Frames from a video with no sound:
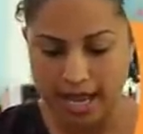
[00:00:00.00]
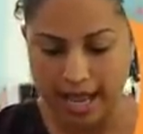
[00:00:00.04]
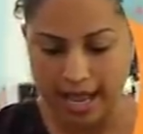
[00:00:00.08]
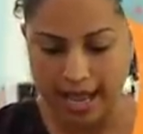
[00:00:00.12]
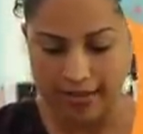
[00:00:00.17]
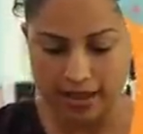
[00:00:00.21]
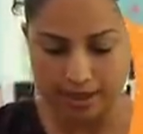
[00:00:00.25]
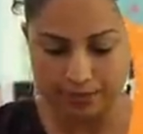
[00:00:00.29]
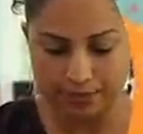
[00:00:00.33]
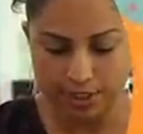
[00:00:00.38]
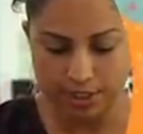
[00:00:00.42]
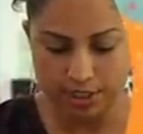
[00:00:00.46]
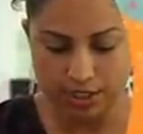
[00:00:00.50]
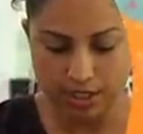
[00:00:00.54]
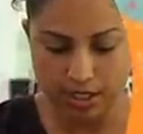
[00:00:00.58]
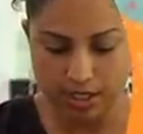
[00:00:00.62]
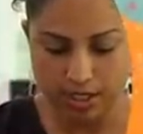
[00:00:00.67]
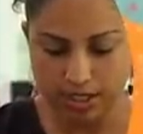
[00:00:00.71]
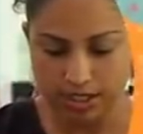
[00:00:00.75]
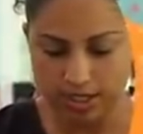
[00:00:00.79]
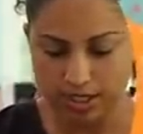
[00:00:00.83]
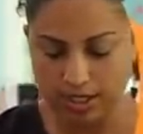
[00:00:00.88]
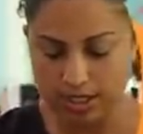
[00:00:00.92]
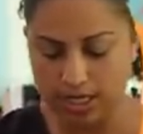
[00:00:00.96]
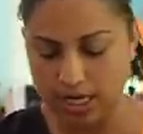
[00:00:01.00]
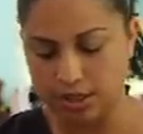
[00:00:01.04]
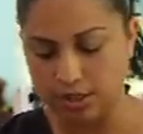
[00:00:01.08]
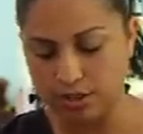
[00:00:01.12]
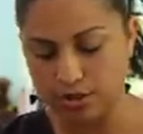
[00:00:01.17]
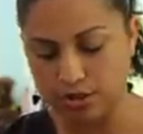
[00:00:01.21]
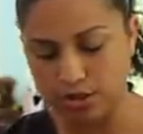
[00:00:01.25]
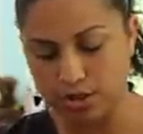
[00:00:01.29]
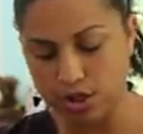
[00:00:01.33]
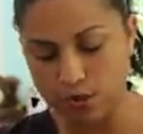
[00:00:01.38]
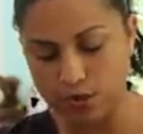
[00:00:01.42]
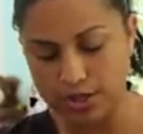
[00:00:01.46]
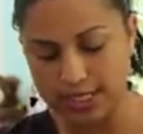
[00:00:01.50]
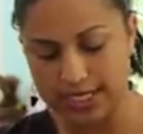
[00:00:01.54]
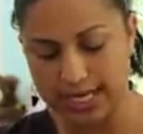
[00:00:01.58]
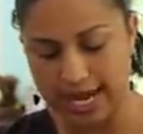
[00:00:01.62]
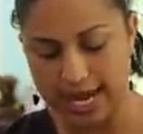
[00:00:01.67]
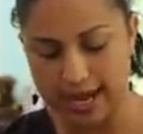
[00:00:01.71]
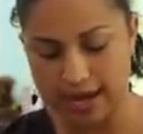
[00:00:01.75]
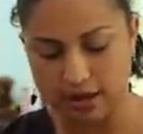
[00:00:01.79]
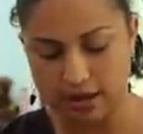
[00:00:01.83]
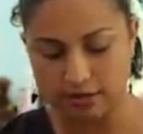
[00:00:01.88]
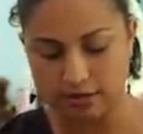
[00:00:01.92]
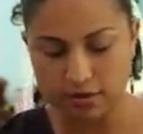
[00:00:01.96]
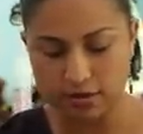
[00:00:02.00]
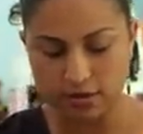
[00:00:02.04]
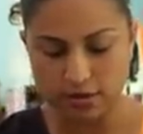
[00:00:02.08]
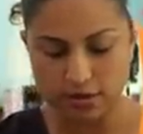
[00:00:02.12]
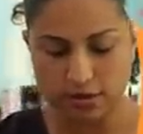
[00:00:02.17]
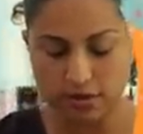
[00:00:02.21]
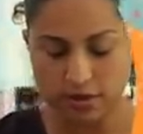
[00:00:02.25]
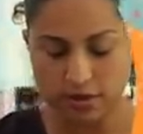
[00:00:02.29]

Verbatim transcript: And then I'm just going to continue sewing down.